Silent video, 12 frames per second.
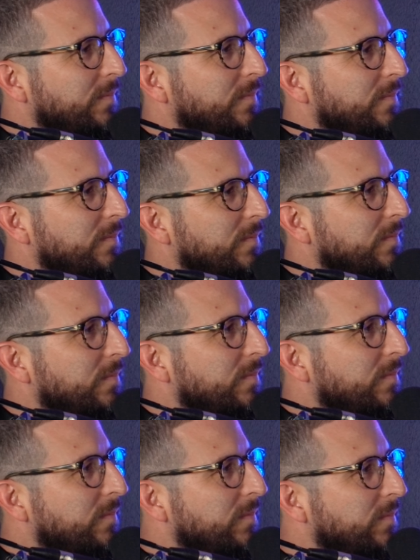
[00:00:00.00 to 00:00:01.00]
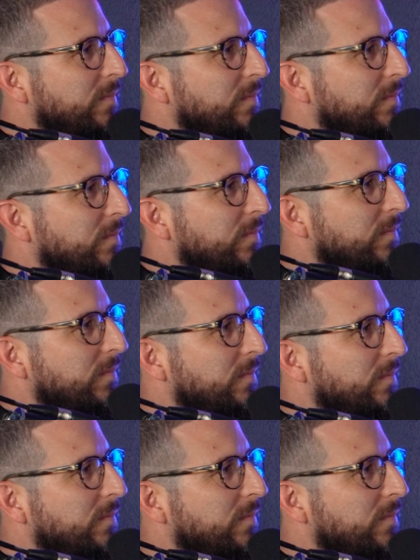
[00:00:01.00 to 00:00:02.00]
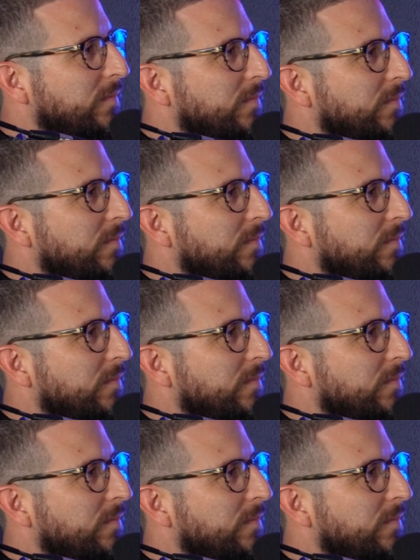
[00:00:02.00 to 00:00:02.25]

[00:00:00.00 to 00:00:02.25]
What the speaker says: The person shown says nothing.